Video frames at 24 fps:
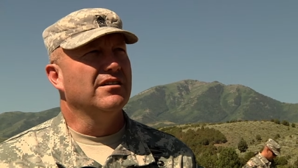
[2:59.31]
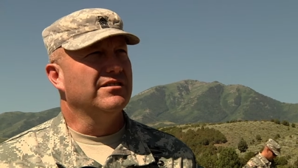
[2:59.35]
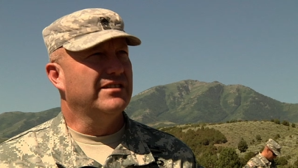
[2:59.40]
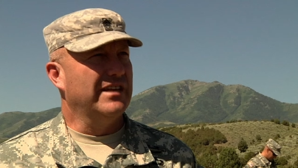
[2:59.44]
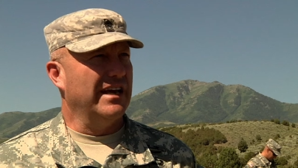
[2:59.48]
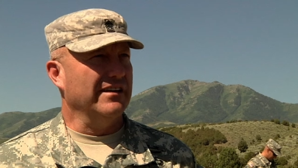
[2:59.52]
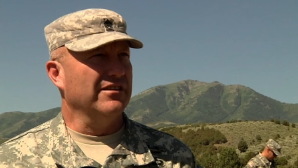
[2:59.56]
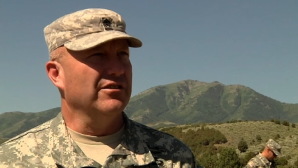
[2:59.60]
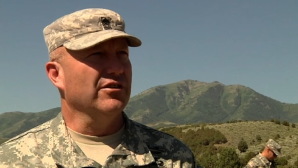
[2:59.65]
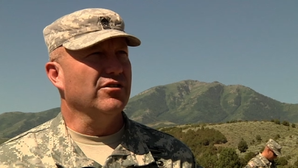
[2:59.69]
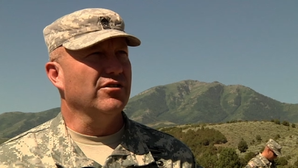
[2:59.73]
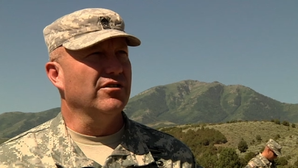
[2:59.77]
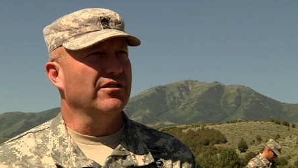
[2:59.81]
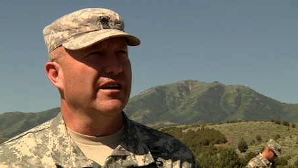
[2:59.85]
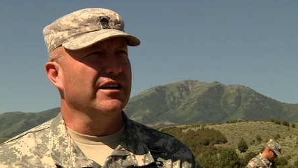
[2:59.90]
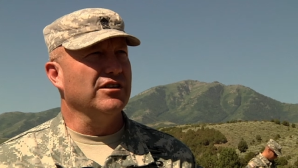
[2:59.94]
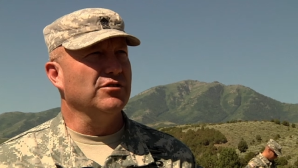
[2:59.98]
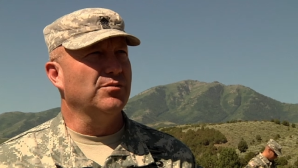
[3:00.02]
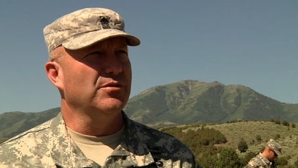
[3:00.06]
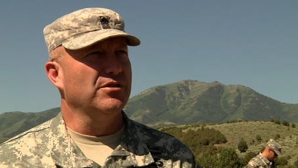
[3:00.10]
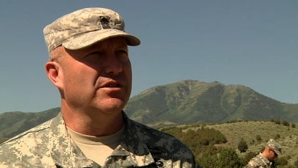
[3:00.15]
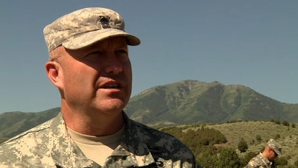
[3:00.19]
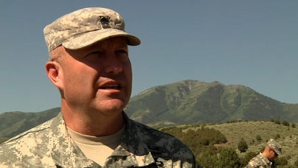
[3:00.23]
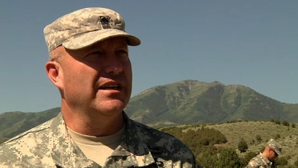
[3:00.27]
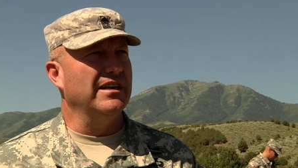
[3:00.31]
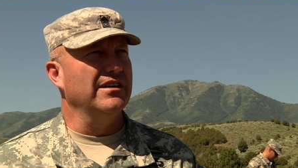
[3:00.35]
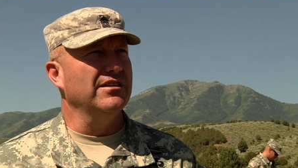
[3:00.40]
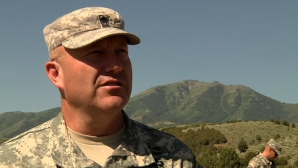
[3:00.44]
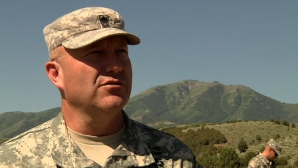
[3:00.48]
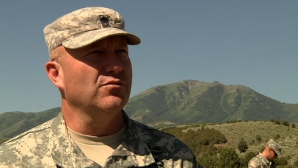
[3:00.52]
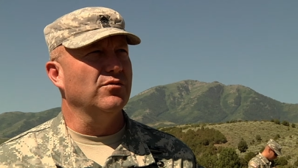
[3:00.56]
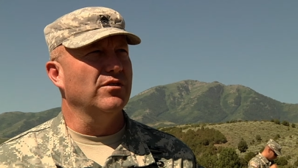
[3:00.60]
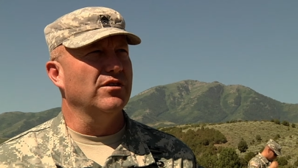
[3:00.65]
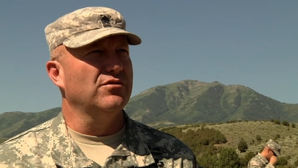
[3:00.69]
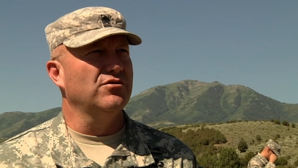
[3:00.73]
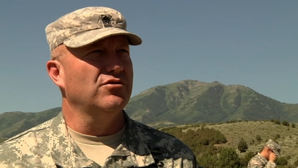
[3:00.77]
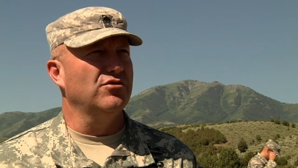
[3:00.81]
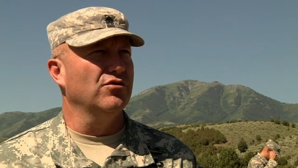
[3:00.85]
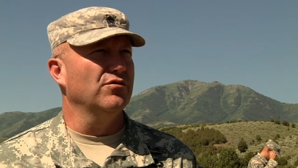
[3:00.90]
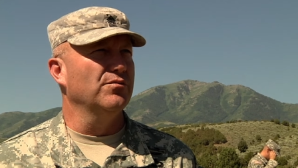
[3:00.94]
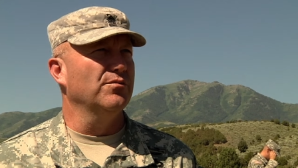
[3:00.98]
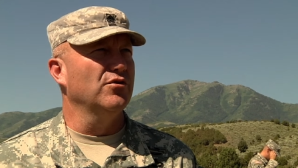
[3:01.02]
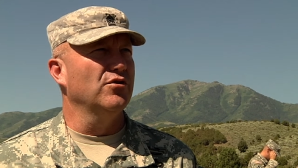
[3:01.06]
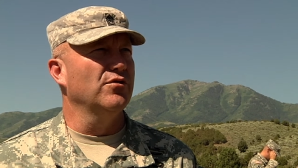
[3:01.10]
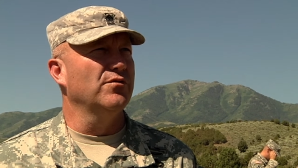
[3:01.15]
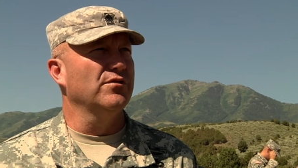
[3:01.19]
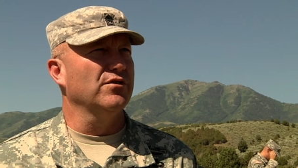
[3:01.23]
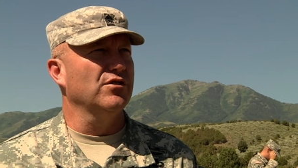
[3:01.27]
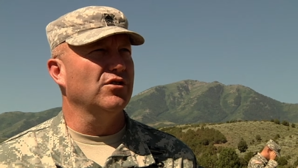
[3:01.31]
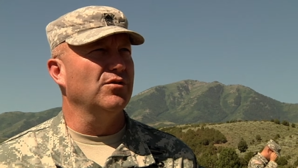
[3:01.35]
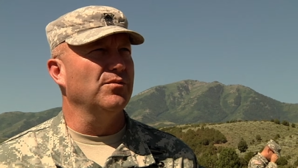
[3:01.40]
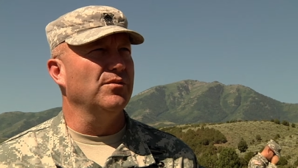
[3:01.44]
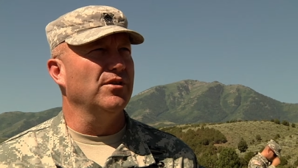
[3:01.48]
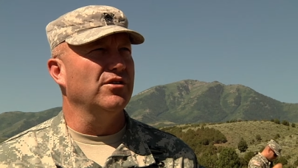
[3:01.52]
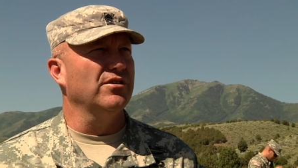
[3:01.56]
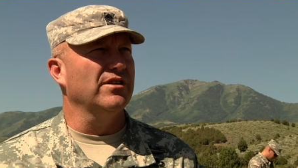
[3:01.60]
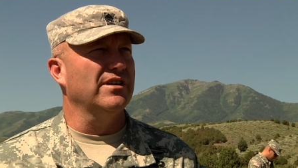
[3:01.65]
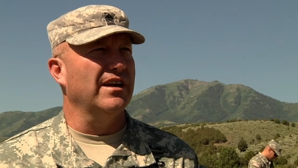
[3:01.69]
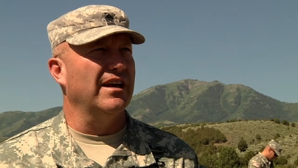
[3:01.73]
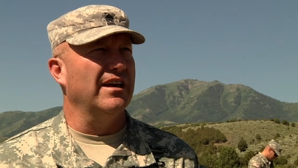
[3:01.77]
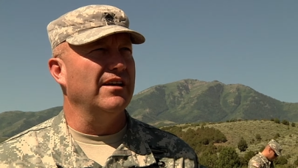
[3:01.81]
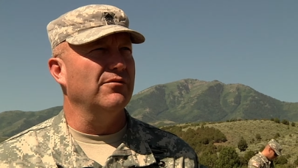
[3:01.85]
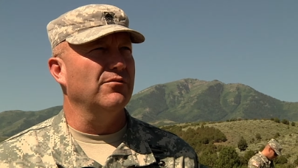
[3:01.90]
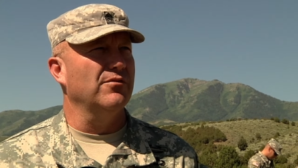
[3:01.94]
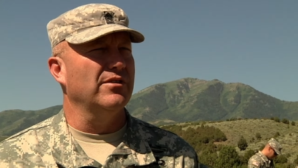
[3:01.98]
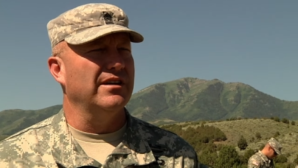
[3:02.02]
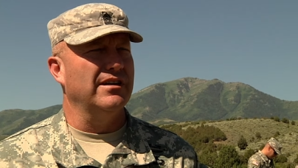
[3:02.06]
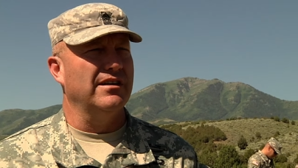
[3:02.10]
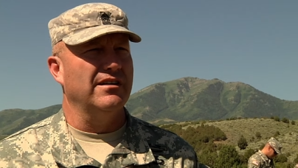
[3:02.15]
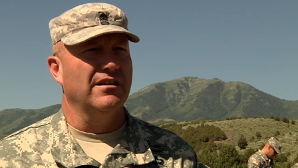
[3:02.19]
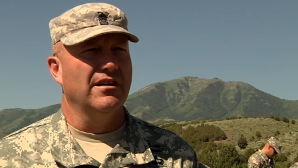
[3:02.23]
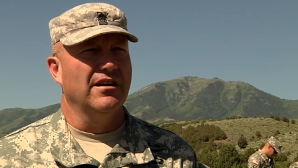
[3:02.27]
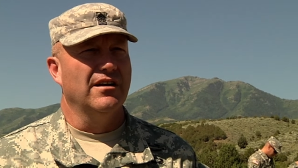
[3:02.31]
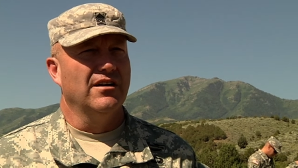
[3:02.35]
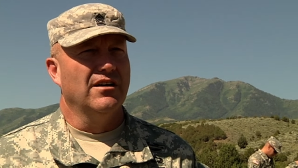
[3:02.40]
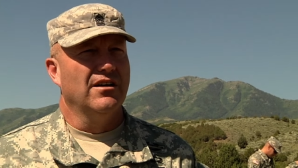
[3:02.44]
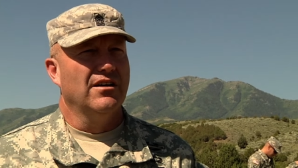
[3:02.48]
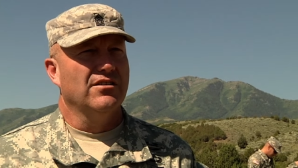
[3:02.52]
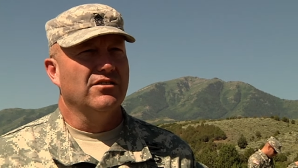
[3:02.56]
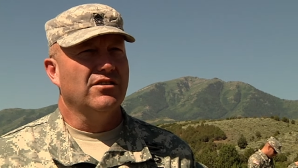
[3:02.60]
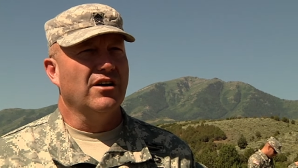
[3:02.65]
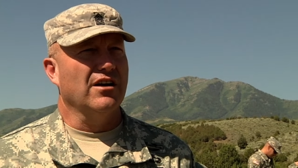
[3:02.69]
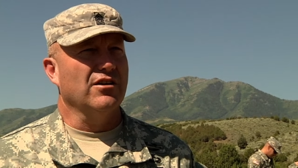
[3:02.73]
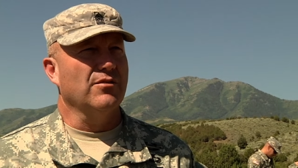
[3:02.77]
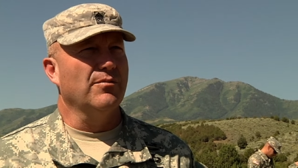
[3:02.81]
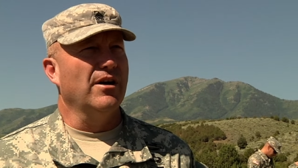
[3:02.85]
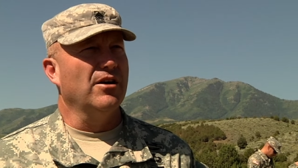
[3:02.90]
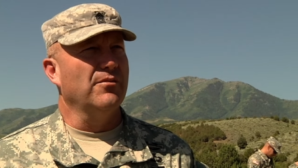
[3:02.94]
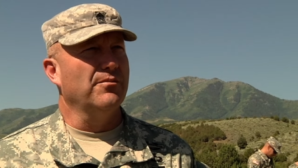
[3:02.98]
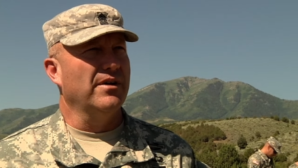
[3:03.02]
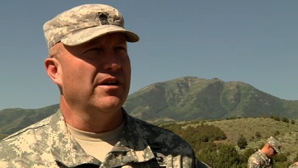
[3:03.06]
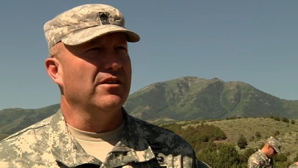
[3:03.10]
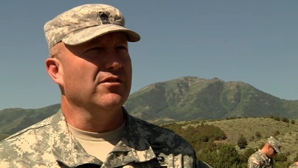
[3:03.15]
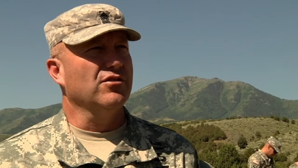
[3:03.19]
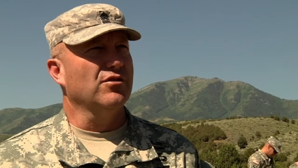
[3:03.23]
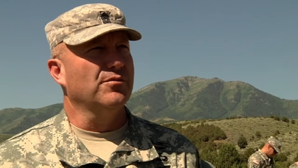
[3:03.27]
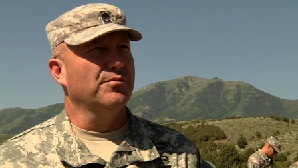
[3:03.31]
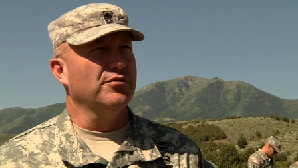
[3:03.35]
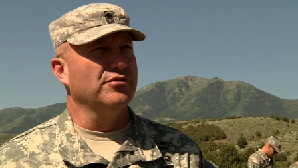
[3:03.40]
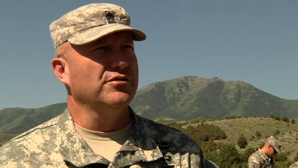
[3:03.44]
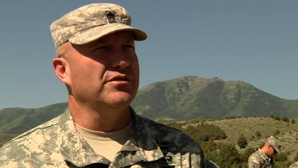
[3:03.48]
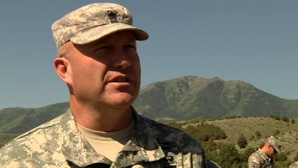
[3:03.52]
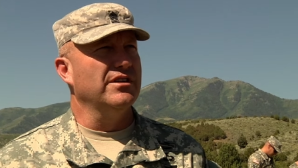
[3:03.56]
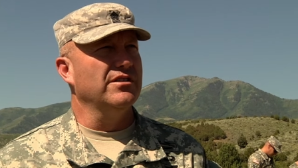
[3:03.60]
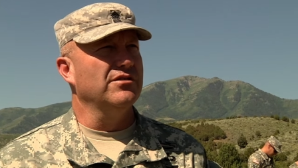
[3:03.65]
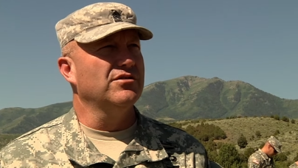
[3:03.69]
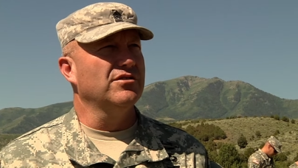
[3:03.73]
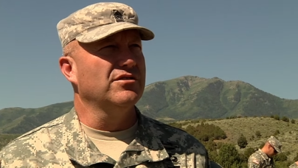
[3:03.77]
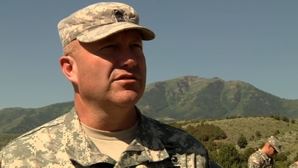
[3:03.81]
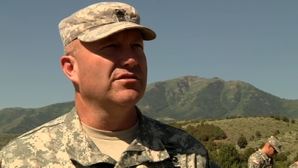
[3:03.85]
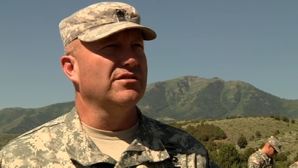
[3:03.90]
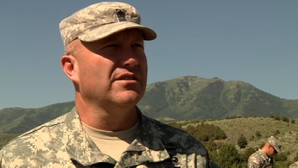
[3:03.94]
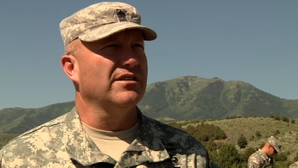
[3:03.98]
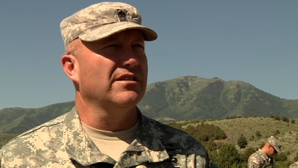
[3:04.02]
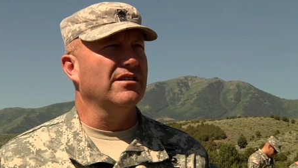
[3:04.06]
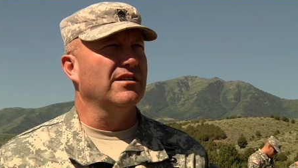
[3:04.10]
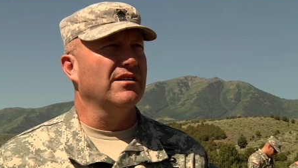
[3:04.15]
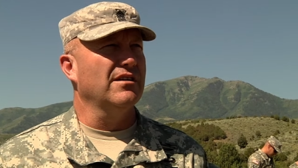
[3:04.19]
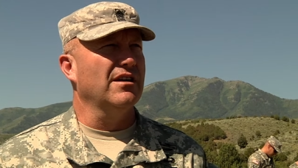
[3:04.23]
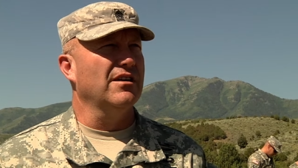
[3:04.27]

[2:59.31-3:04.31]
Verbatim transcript: technical expertise with shoot, move, and communicate. We talk about medical procedures and,